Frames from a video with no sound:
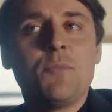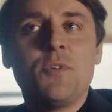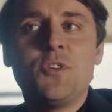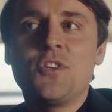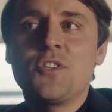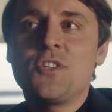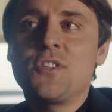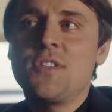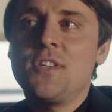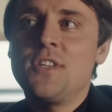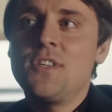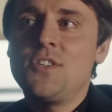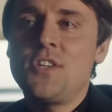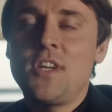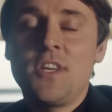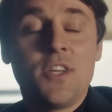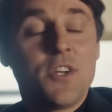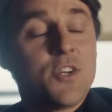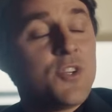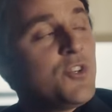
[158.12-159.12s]
can we just.
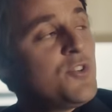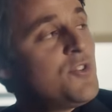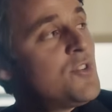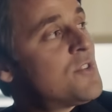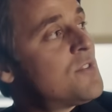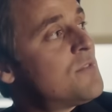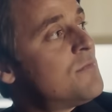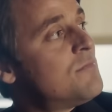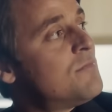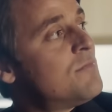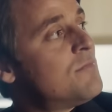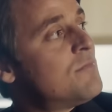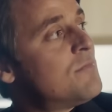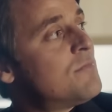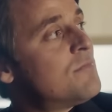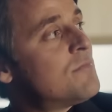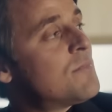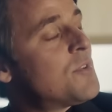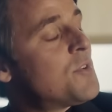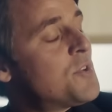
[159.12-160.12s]
Jenny, could you just.
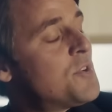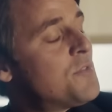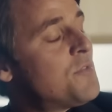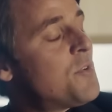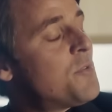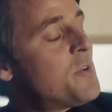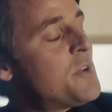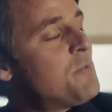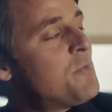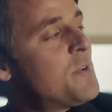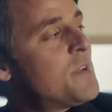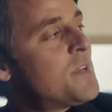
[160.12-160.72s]
Oh, you've already